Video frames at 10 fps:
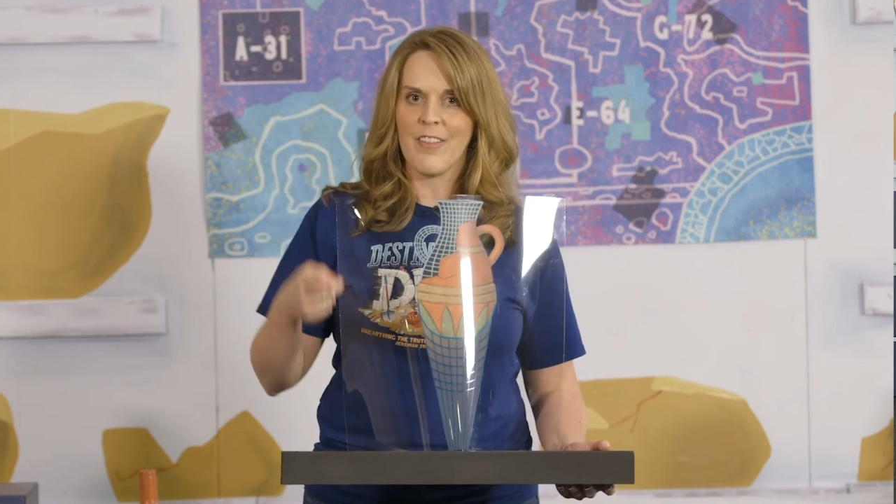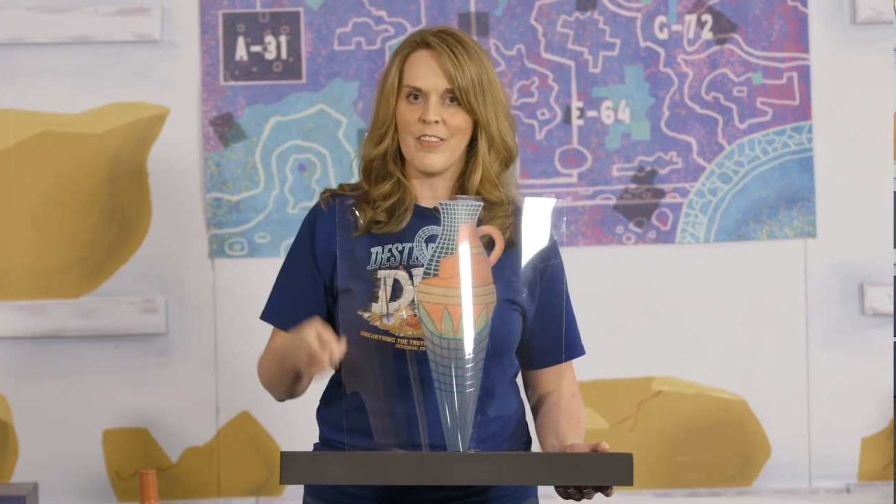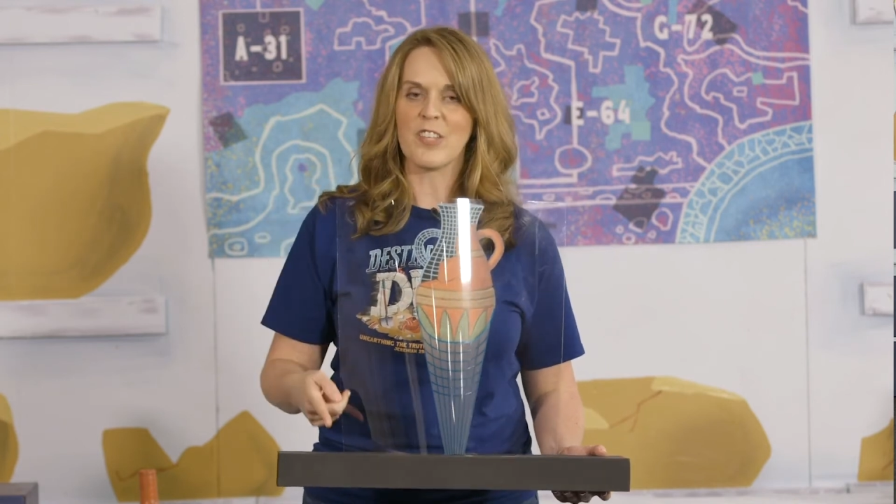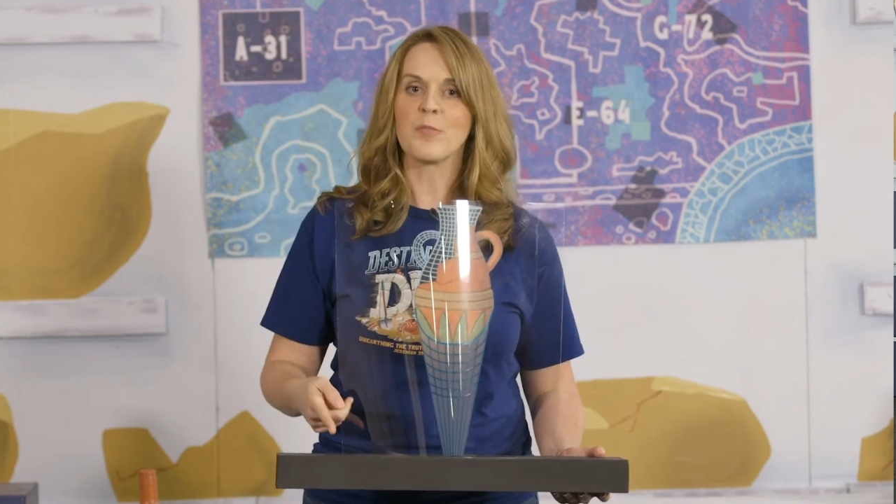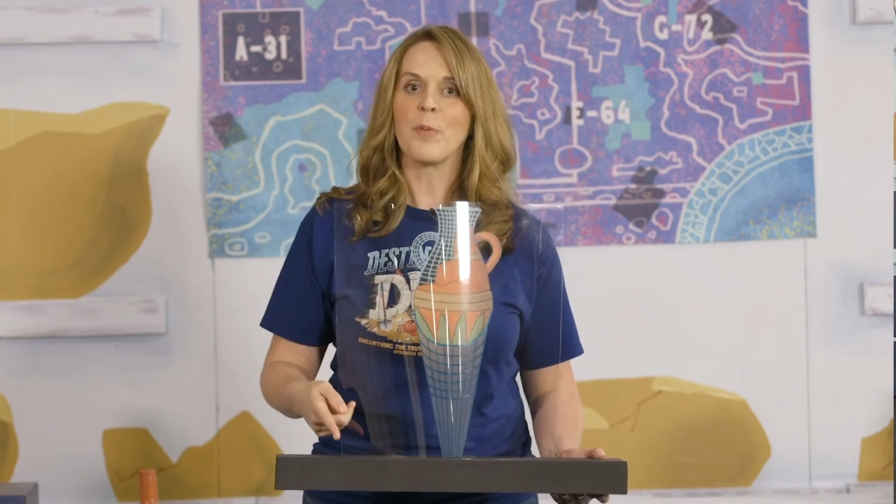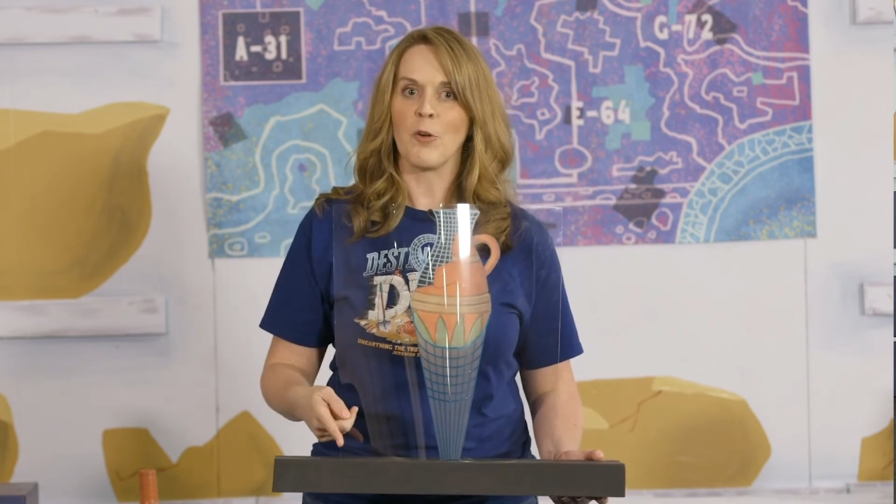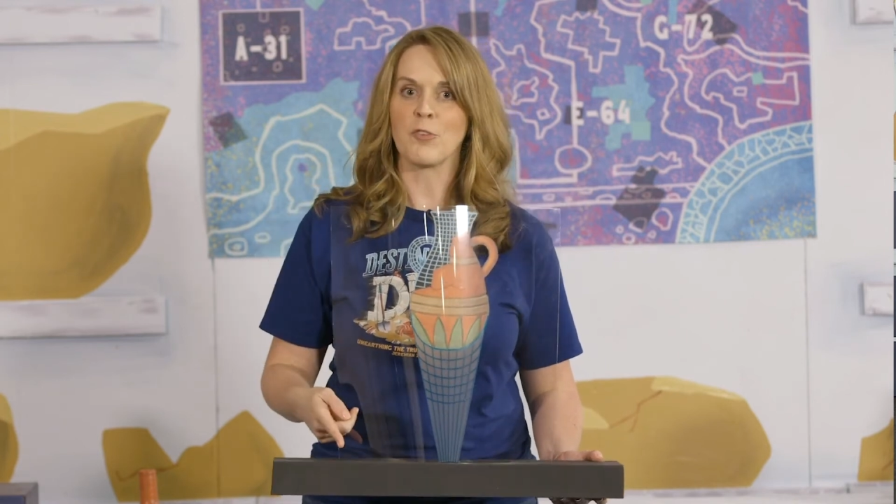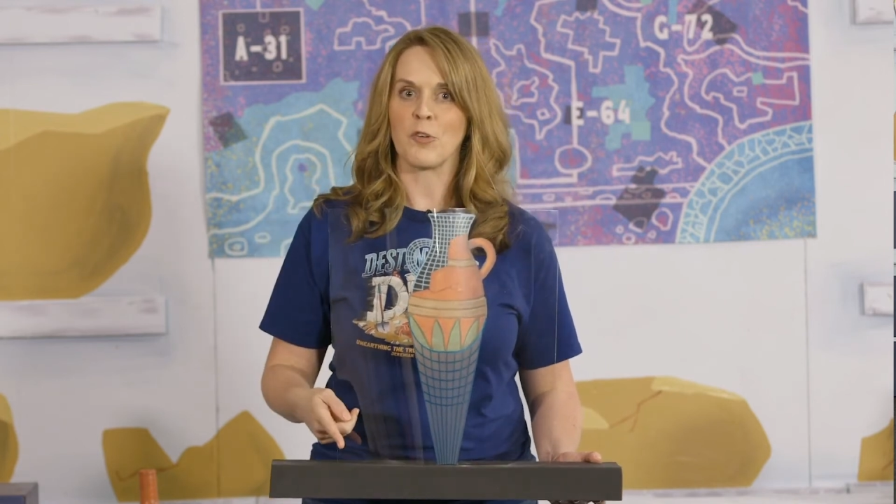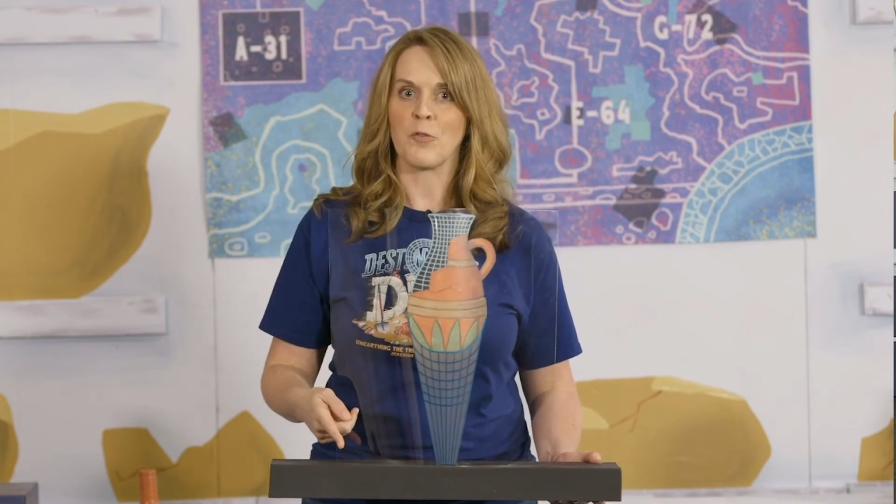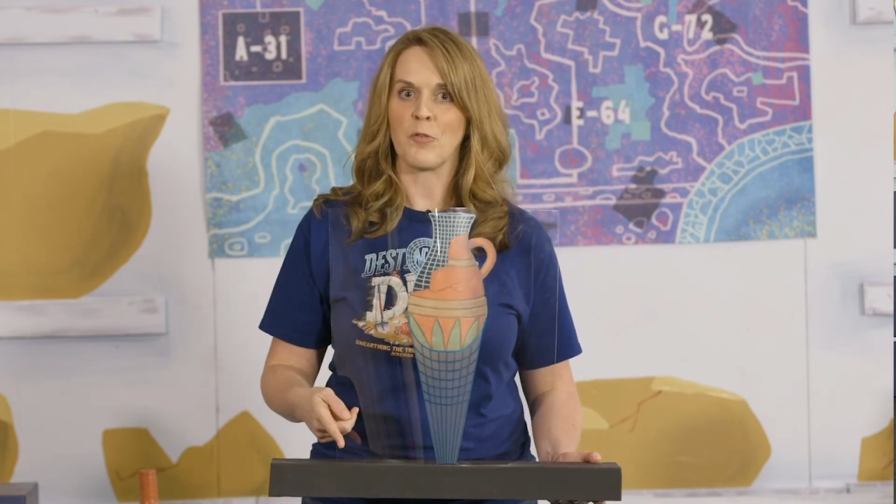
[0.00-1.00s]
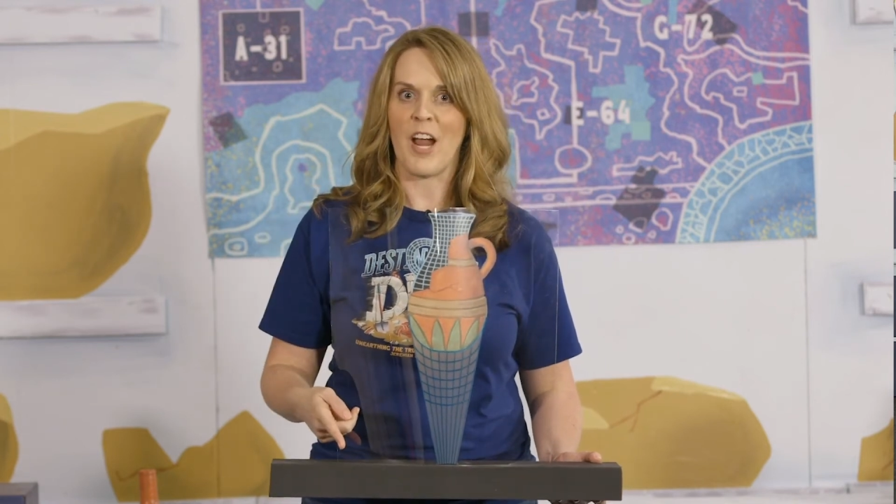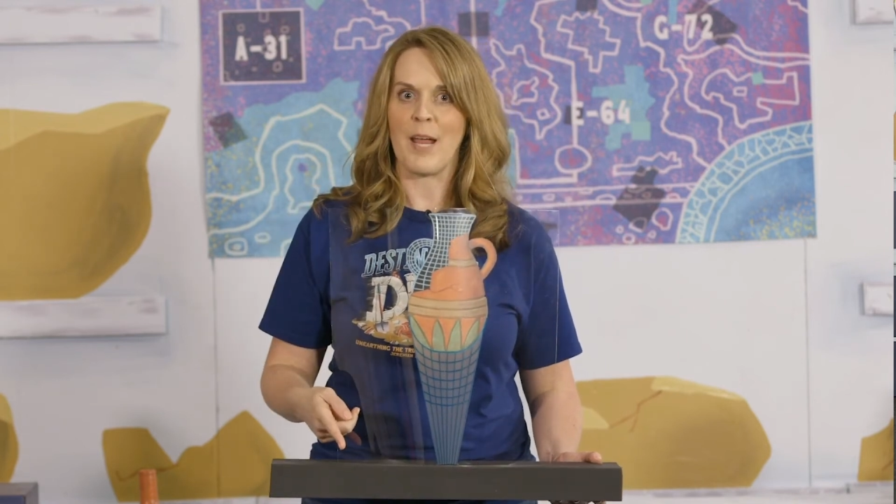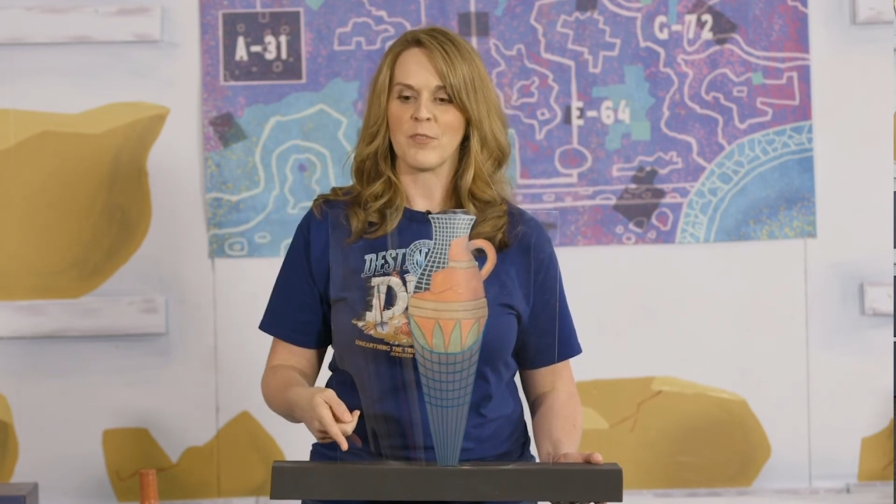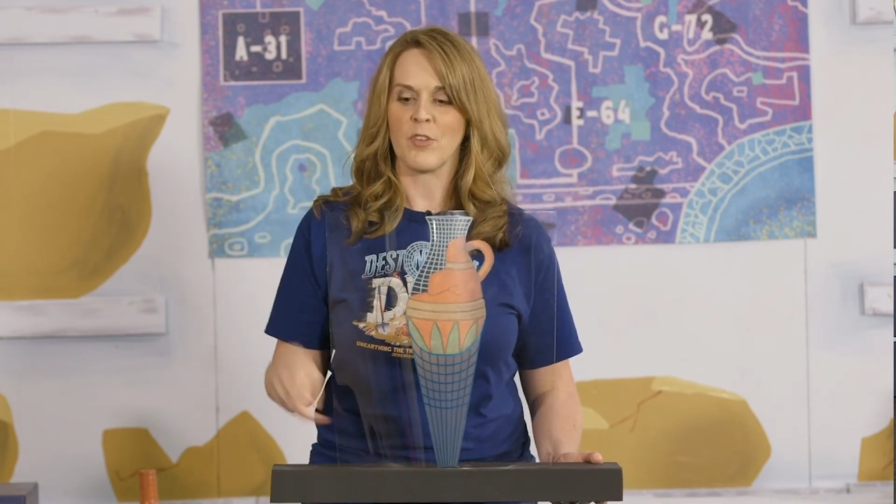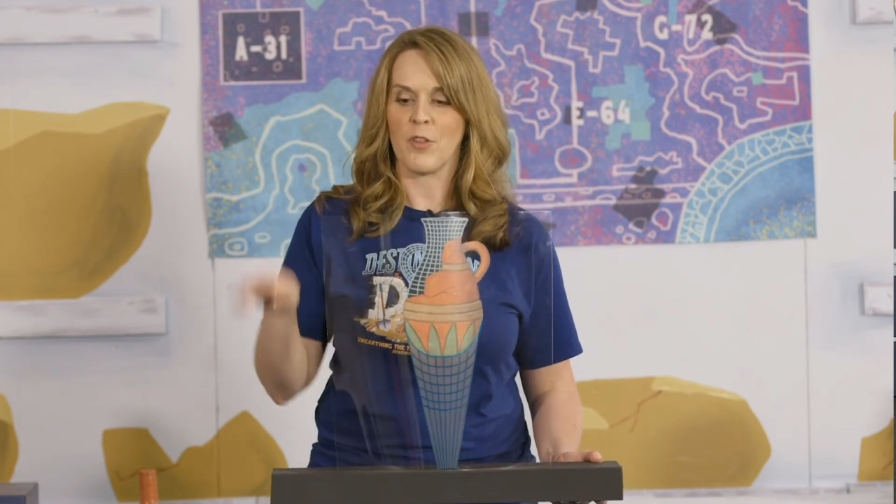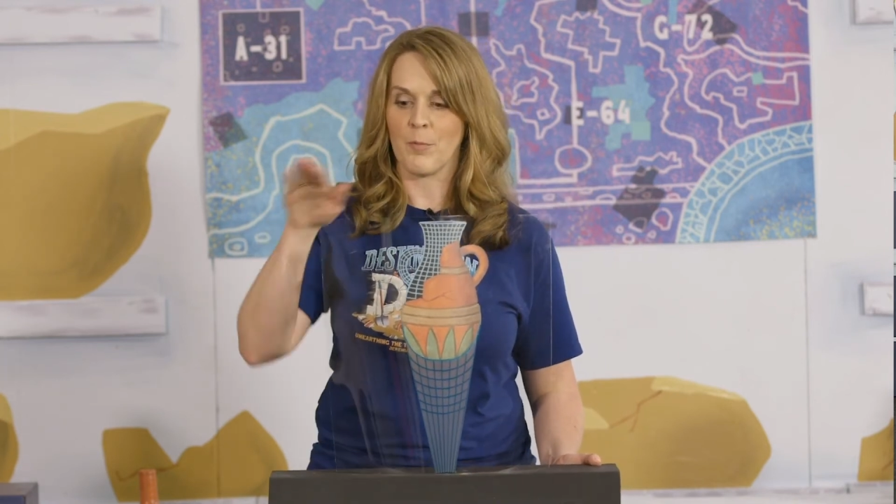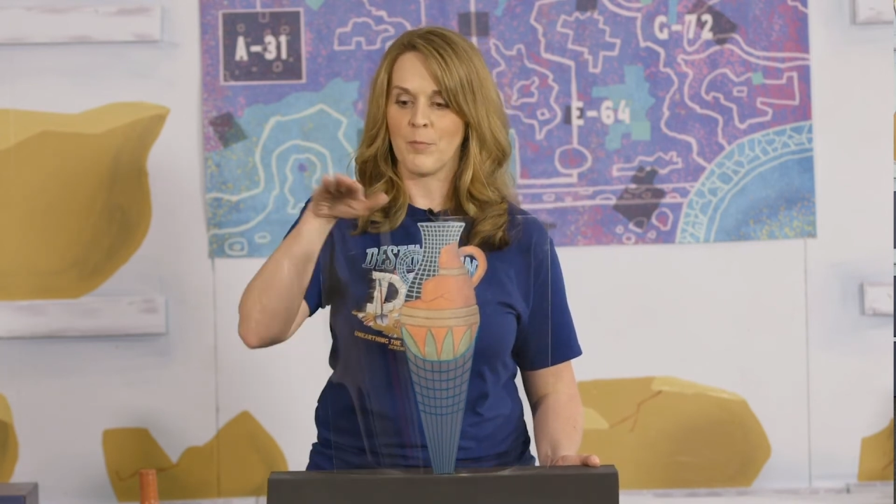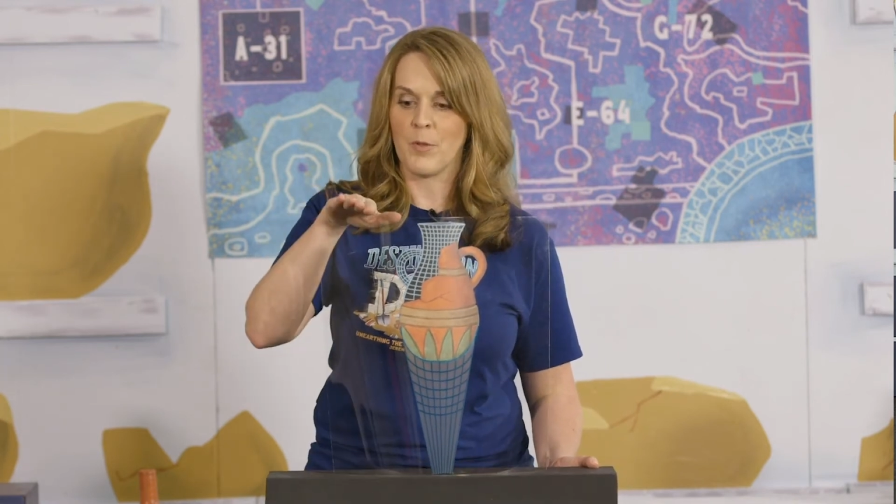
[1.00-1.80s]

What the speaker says: this poster frame. So the